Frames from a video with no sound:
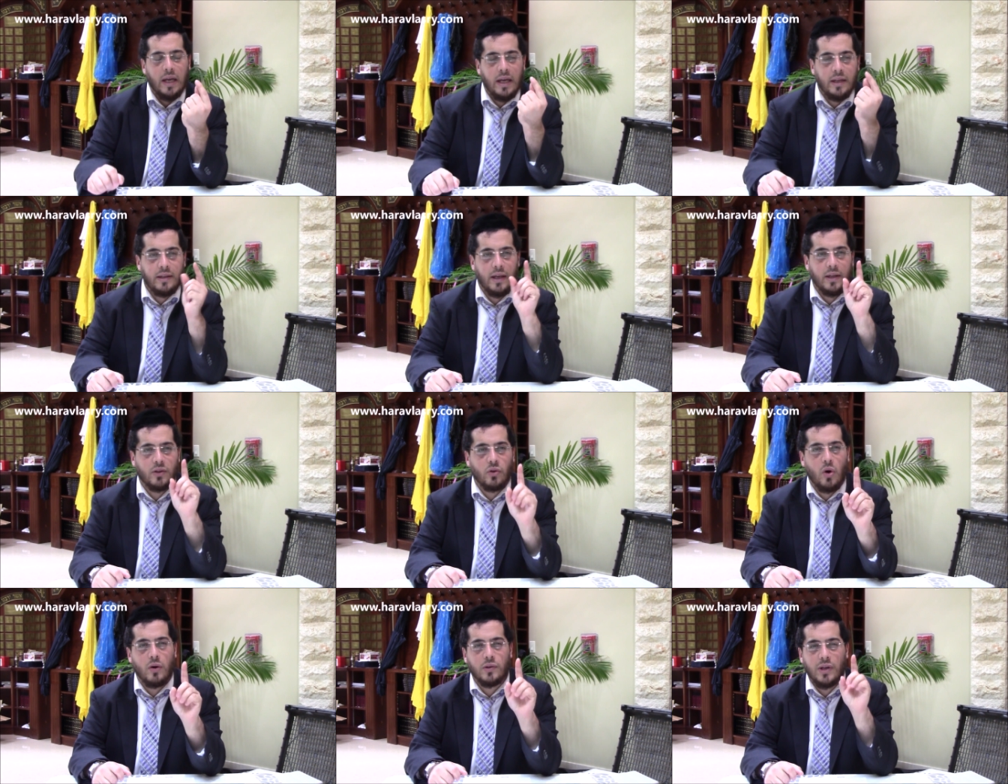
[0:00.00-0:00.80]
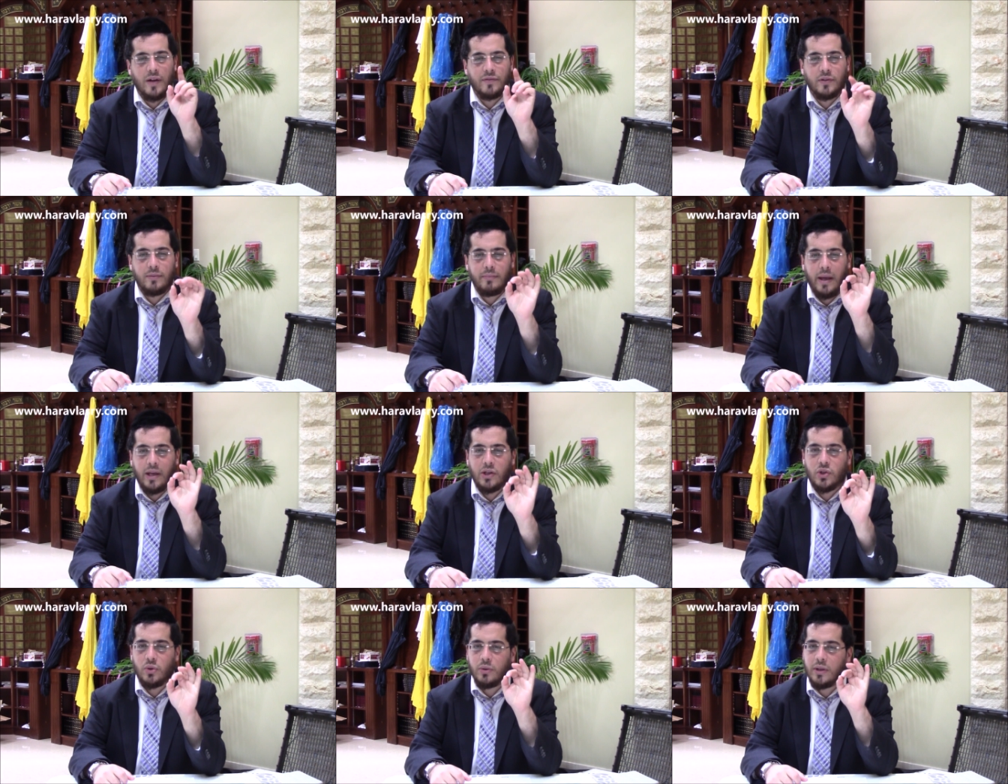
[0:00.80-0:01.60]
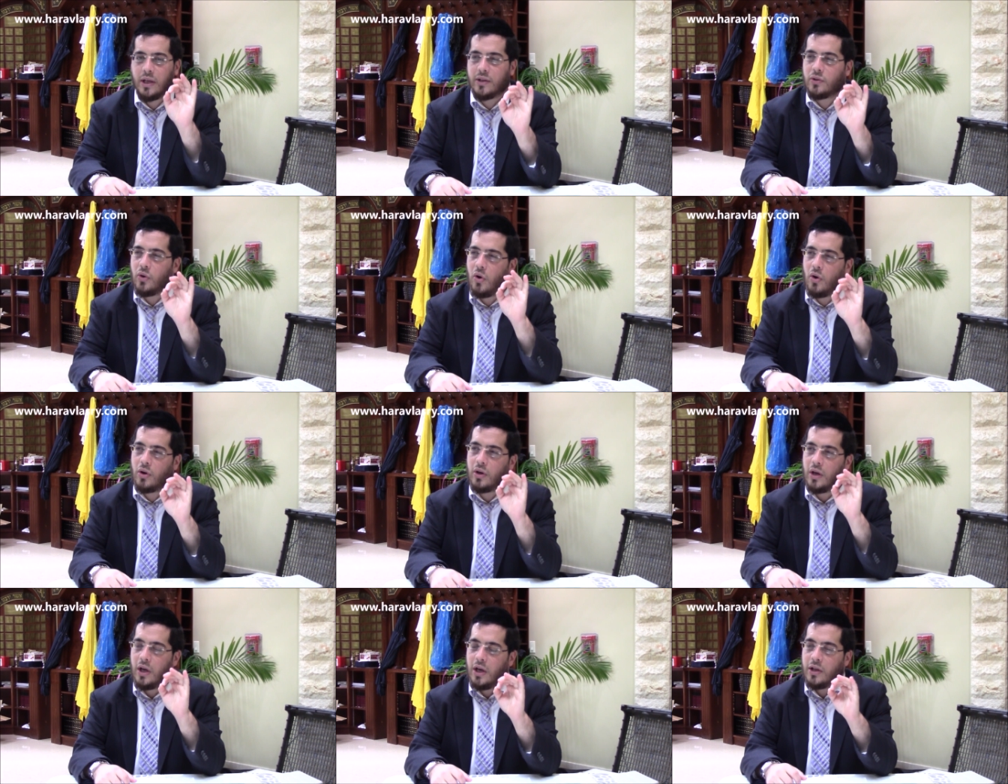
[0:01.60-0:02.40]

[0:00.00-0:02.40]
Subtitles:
In the etrog, you have to make sure the etrog